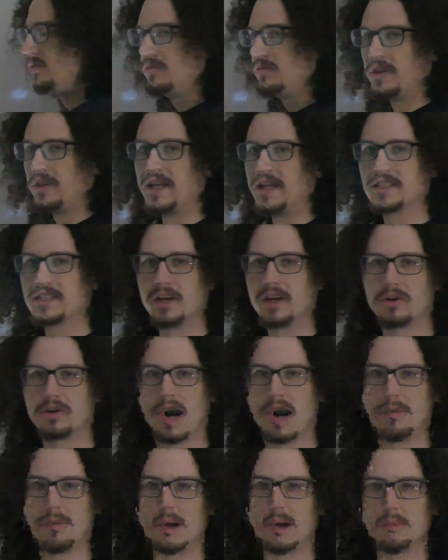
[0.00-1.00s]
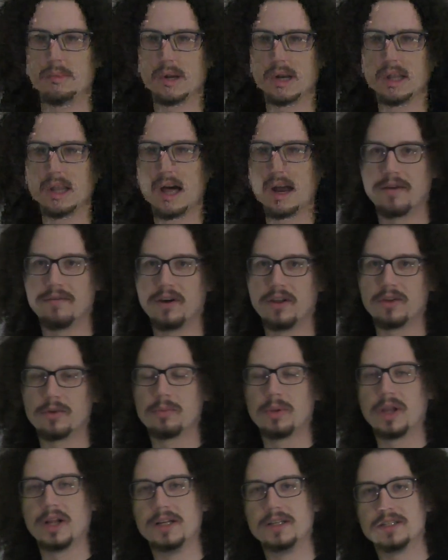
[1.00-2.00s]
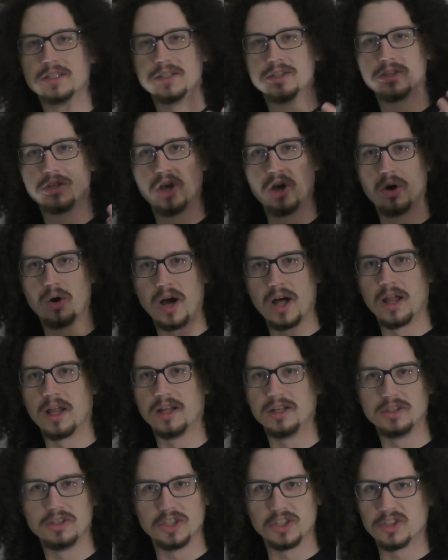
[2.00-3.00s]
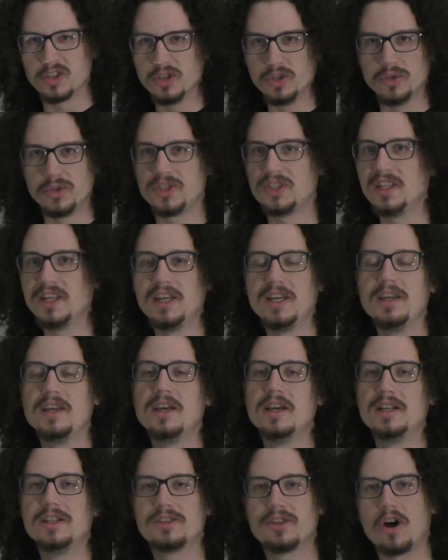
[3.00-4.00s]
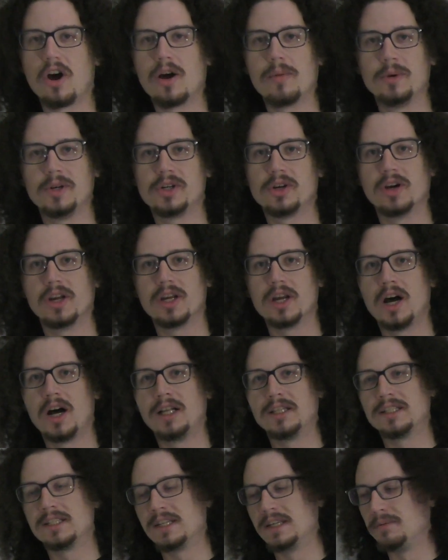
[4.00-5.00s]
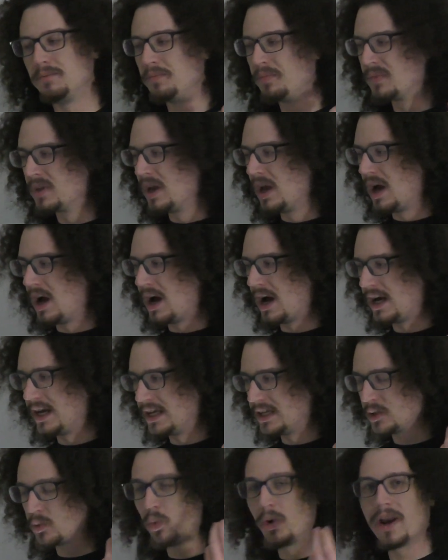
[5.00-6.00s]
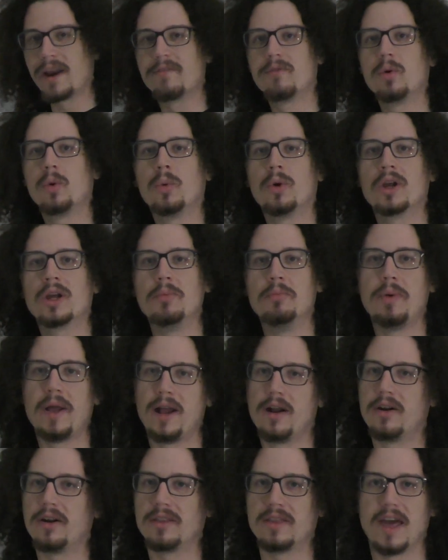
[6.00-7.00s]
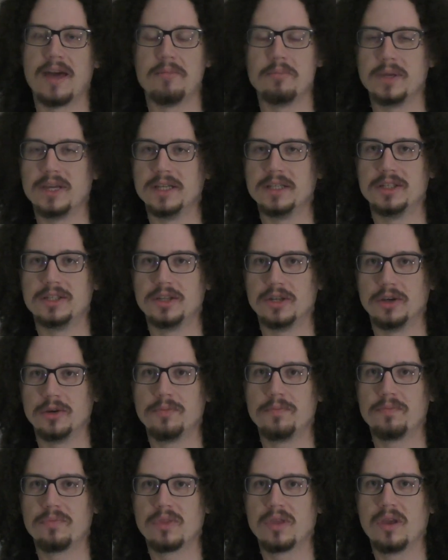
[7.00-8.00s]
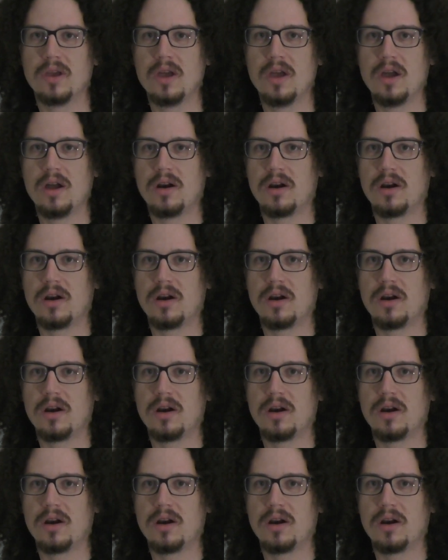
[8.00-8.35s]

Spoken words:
Some places will call it the hypothesized mean, but that's going to crop up in a lot of other places, so I like just use C.